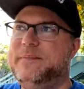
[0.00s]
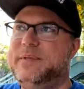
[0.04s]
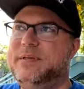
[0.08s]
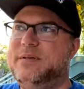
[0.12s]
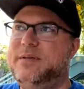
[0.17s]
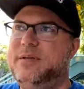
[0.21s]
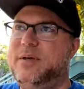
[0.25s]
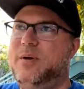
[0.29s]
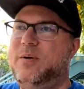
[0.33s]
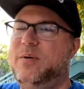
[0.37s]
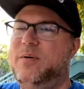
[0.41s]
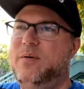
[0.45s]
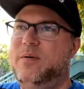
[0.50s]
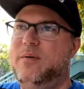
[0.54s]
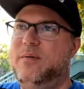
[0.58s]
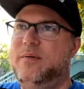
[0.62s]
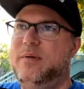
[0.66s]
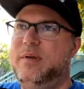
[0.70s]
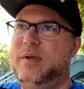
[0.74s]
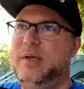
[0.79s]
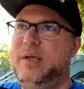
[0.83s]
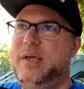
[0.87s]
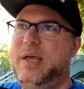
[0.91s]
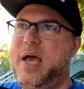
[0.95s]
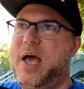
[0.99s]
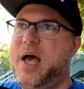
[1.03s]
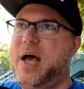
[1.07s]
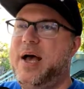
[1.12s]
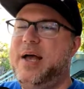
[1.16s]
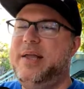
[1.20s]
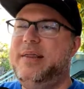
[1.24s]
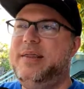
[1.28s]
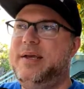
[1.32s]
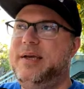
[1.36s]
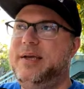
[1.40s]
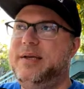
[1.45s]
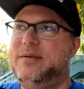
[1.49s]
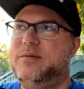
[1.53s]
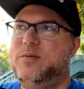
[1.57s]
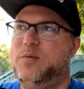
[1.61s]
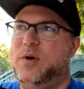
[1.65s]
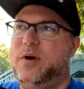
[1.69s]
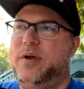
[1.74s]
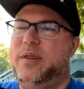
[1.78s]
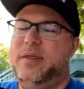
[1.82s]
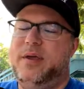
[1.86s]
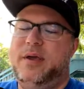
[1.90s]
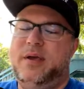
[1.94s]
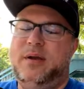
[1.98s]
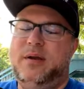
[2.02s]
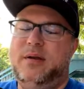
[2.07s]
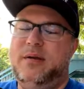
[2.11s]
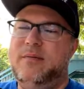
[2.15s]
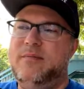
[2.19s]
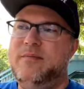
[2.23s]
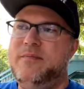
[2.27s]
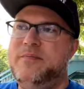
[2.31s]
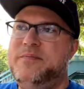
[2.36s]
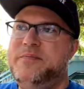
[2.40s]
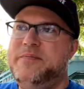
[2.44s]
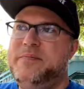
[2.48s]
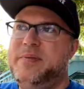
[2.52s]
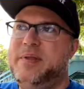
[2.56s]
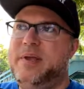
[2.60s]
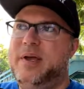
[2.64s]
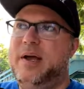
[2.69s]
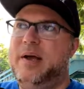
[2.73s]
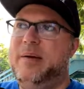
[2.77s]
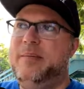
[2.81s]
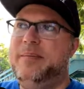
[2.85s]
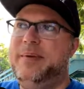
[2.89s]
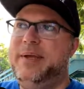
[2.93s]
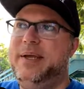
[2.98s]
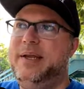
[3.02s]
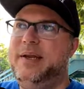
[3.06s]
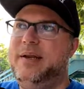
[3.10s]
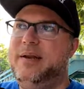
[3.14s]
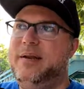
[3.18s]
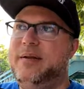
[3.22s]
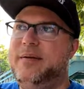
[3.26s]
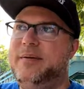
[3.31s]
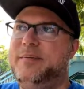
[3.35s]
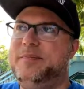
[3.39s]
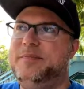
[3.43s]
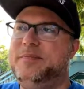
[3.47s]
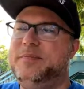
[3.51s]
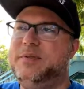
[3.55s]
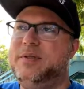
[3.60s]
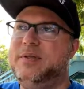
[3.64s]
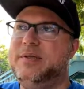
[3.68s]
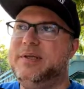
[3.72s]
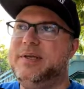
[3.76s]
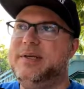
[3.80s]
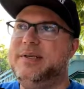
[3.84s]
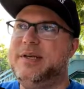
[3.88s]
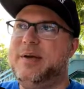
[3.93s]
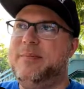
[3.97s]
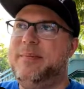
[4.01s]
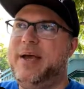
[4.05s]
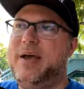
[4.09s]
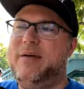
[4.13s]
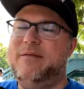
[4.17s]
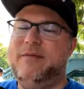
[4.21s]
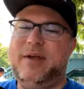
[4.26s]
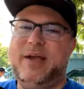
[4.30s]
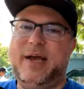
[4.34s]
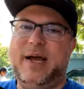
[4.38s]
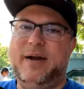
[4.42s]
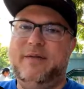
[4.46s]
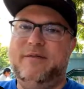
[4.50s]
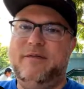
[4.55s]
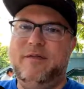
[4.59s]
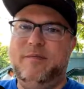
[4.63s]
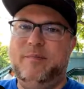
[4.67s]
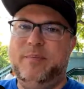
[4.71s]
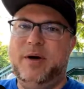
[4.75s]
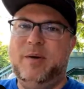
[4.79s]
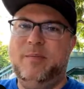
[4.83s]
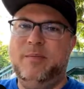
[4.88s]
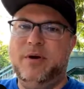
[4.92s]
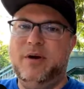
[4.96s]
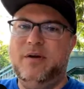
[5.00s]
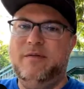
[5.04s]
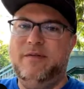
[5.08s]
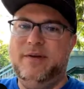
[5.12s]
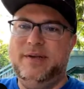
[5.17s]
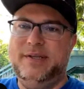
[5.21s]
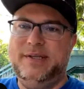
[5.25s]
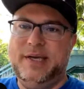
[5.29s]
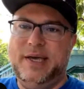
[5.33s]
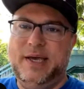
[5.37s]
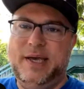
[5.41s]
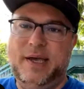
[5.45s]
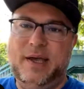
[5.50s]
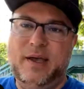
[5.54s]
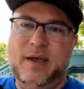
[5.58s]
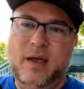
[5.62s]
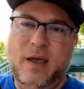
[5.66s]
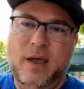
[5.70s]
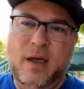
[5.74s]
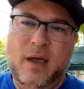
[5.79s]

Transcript: So yeah, I think it's worth it. I mean, just because I'm having kind of a bummer of a day.